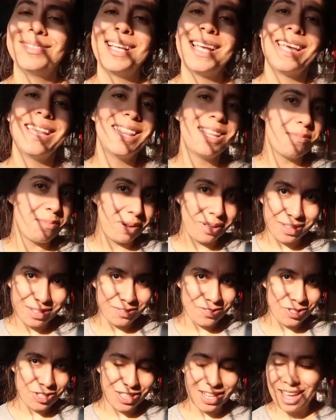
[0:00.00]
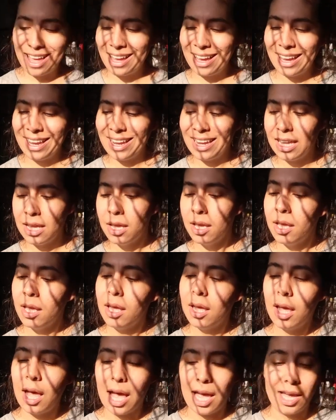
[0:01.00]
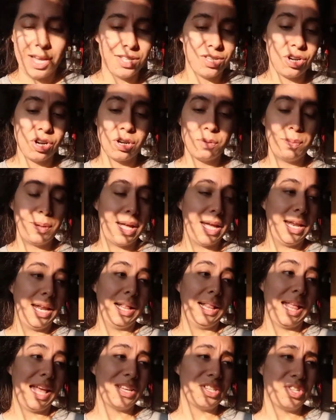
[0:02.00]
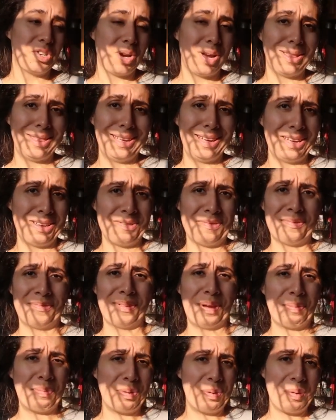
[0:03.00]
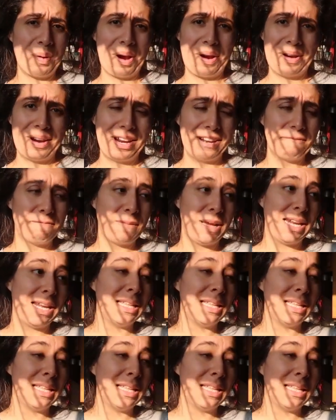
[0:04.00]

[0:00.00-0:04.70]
in the month of July. I started planning last year, I think in February, and